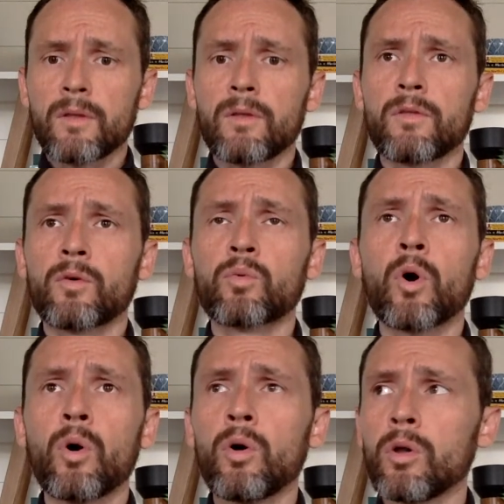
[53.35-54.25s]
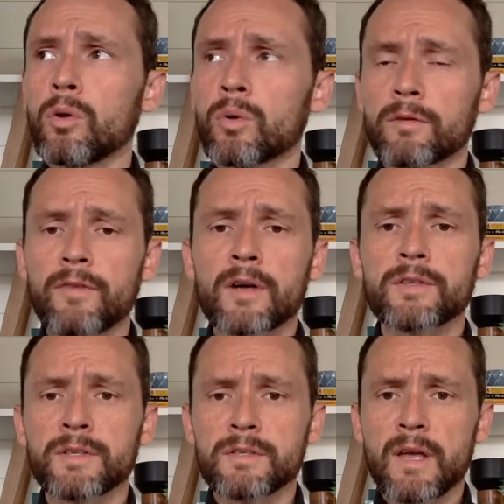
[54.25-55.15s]
the role or
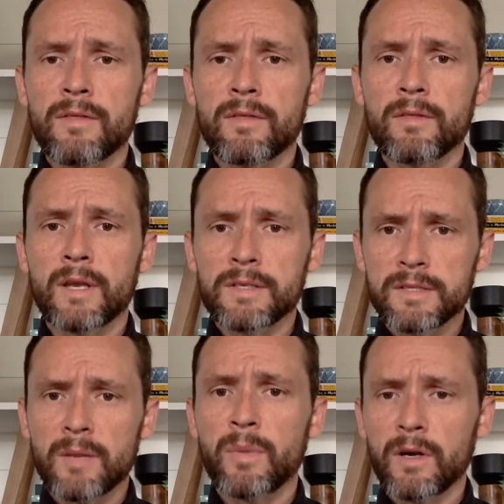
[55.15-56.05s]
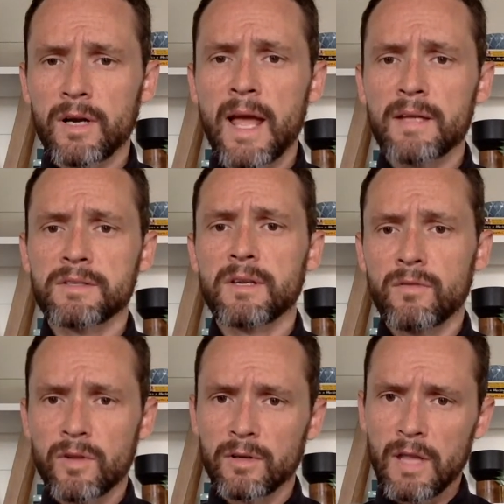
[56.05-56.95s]
functions that, that a step parent has in
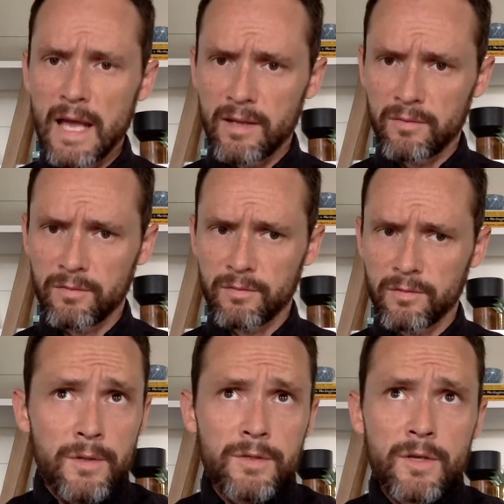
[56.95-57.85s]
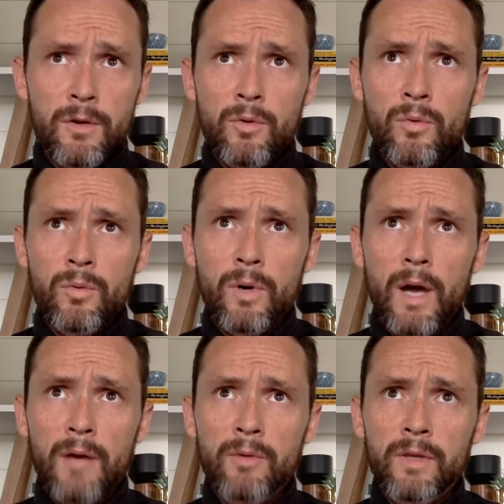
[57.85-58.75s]
their life. So
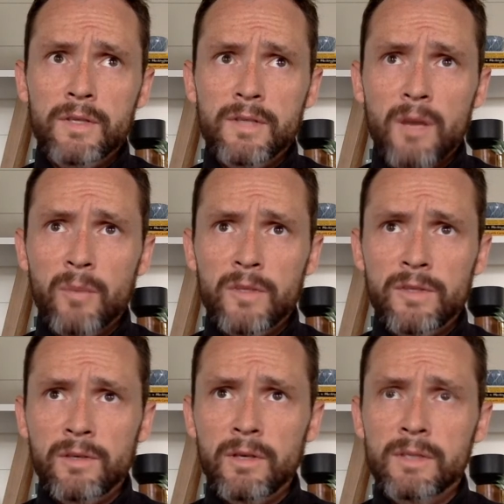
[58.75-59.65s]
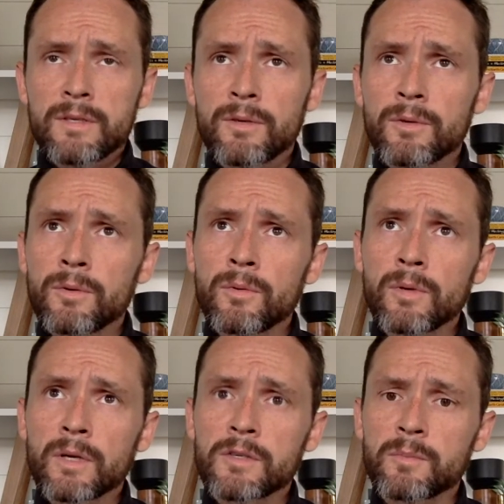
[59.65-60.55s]
I really saw opportunity to
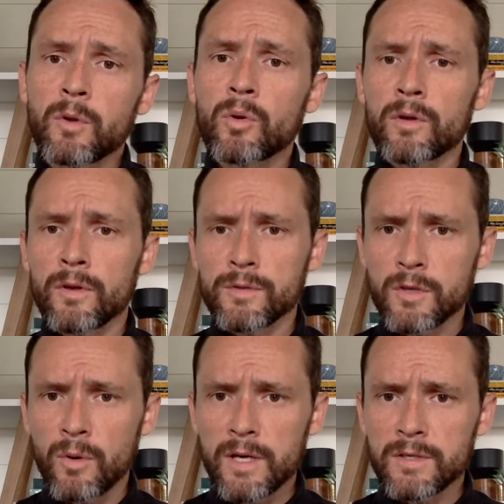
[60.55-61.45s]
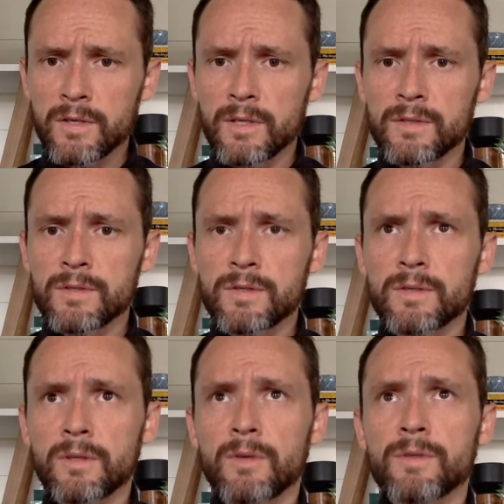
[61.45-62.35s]
explore those questions
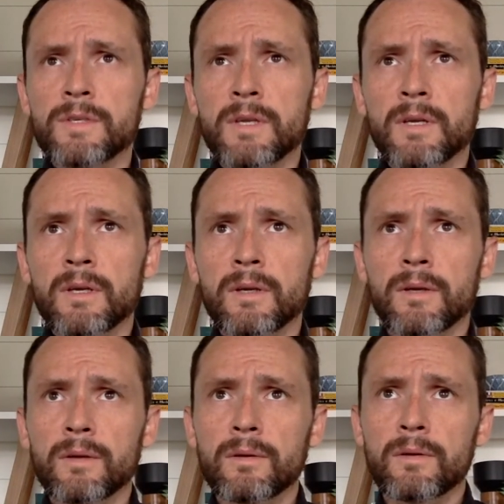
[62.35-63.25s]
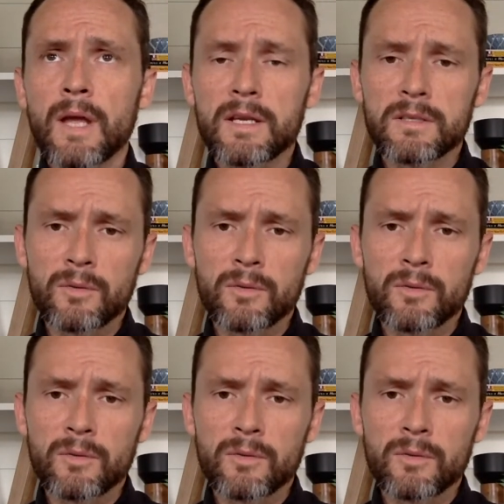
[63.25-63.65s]
using nationally